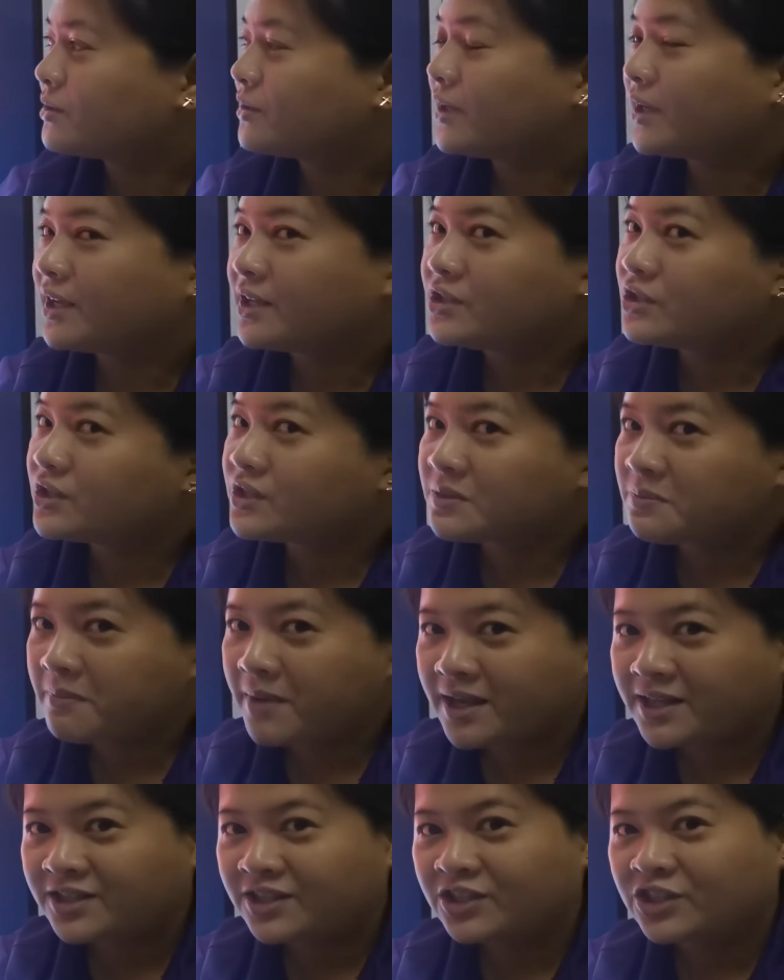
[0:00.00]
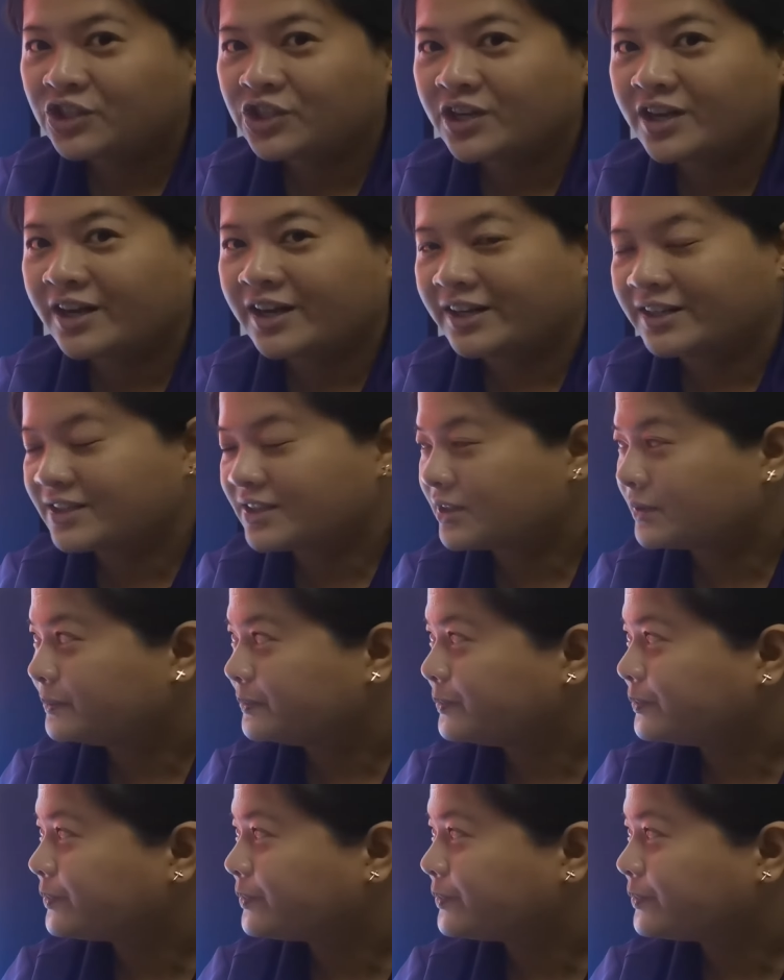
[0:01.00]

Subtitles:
okay? Just message us.